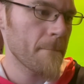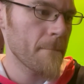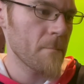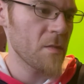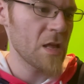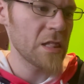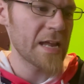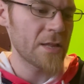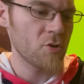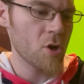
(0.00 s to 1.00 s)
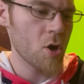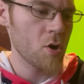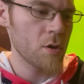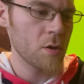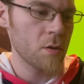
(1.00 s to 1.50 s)
And then a lander
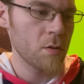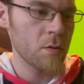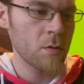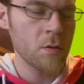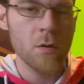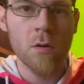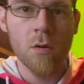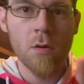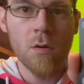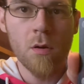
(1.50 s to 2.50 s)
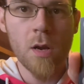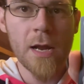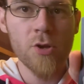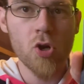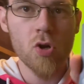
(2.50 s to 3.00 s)
card.
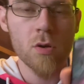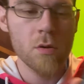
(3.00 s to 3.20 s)
Lander.